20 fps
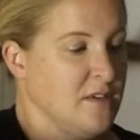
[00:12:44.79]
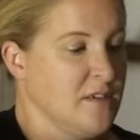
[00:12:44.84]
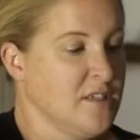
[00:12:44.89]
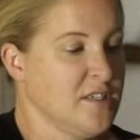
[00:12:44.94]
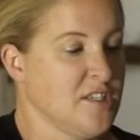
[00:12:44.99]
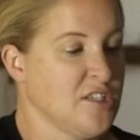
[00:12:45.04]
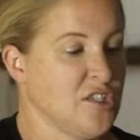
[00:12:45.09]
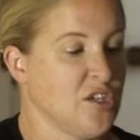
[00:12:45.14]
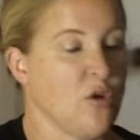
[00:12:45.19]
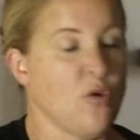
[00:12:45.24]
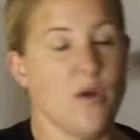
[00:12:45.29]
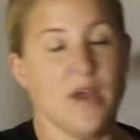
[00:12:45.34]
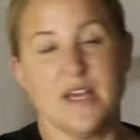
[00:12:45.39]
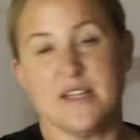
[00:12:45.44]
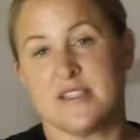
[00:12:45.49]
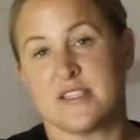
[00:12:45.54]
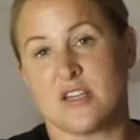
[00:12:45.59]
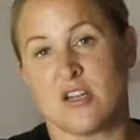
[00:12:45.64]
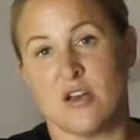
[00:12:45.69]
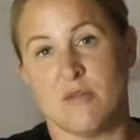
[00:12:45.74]
So
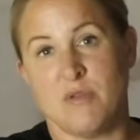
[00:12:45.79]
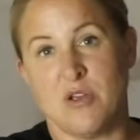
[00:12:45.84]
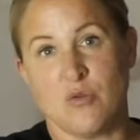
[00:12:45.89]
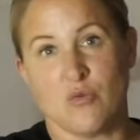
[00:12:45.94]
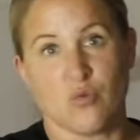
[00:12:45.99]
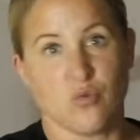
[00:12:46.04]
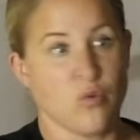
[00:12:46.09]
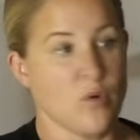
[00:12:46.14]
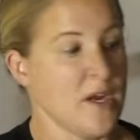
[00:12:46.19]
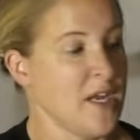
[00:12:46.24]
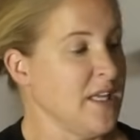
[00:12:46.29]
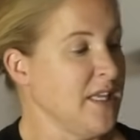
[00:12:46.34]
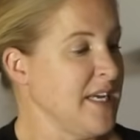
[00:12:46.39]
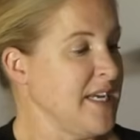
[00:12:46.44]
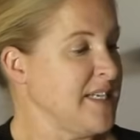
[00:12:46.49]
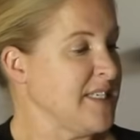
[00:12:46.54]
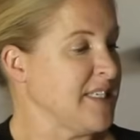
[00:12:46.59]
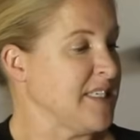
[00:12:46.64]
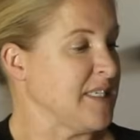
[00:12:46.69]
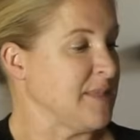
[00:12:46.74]
it's going to be
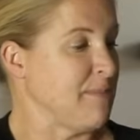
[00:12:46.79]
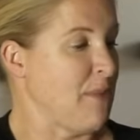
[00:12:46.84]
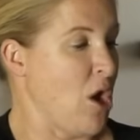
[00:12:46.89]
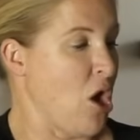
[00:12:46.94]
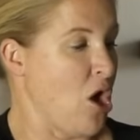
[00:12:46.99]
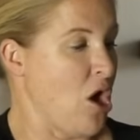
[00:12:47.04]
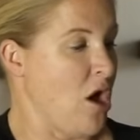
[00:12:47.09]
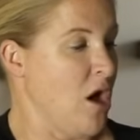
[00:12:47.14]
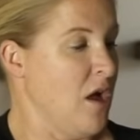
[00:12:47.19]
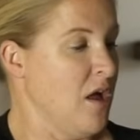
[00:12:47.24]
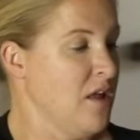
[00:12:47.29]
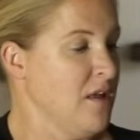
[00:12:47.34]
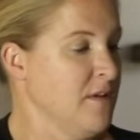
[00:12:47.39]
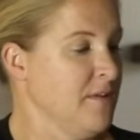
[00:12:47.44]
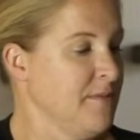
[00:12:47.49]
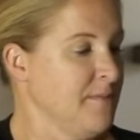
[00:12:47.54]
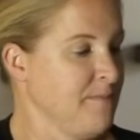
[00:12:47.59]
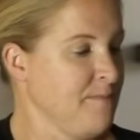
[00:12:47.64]
really small.